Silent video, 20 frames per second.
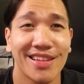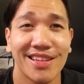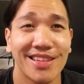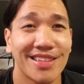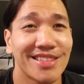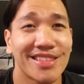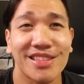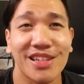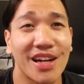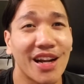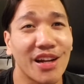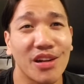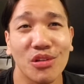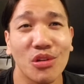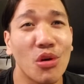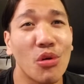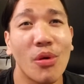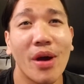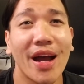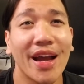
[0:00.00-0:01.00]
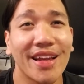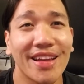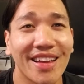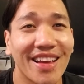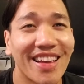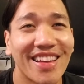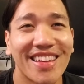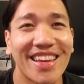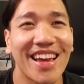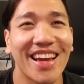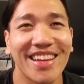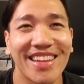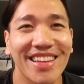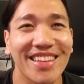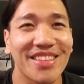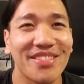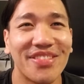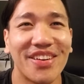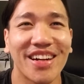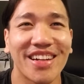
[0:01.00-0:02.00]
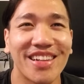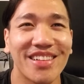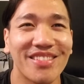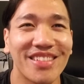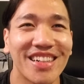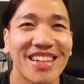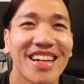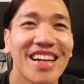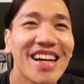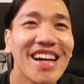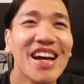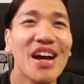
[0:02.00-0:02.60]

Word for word: sorry, I don't know why I can't get the fucking word.